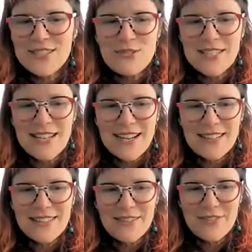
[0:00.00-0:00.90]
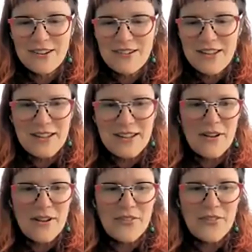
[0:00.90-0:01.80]
juicy. I love hearing
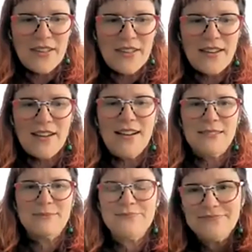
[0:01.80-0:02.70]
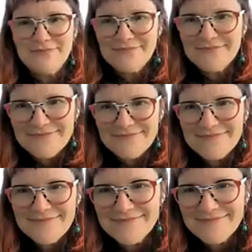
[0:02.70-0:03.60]
about the
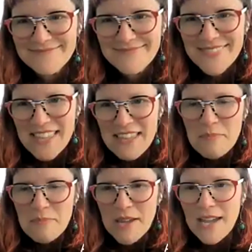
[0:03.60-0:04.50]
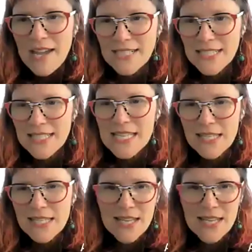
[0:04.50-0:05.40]
impact and the
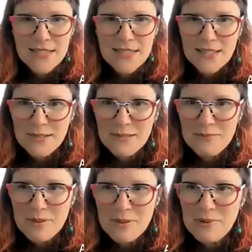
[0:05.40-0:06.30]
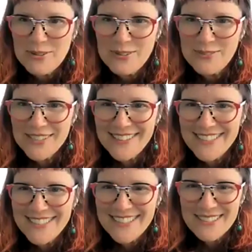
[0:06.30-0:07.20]
insights on people who have done
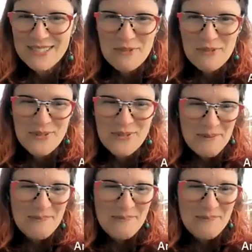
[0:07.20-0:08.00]
the challenge before.